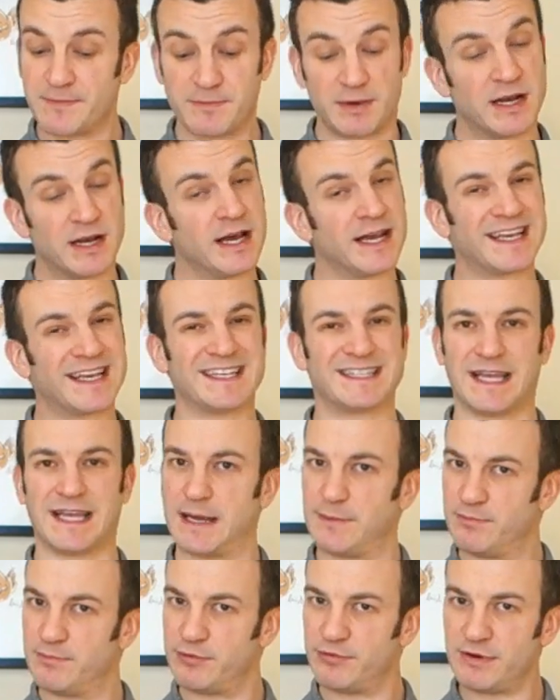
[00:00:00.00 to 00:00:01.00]
but like I
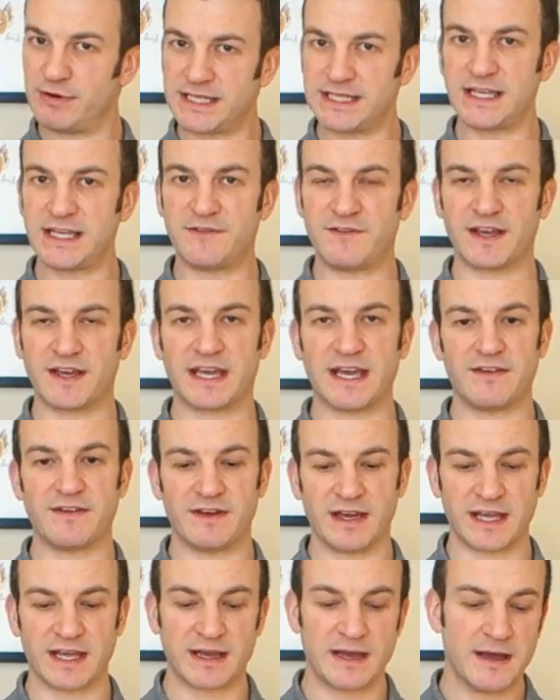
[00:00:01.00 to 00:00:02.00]
say, pretty
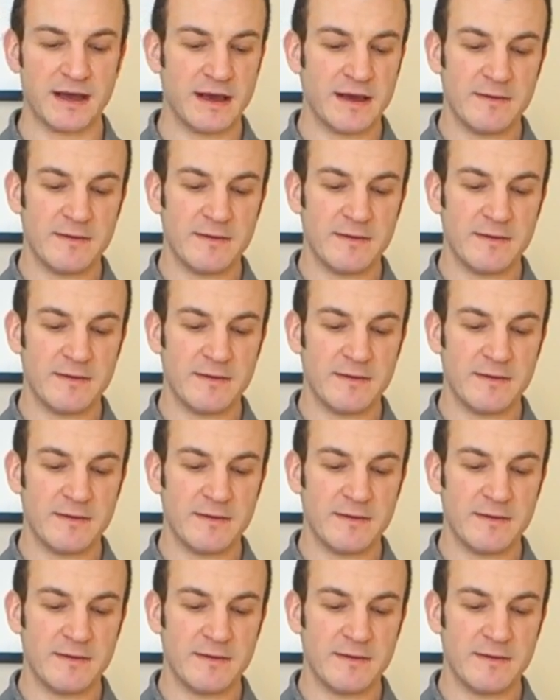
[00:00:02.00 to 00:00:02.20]
forgiving.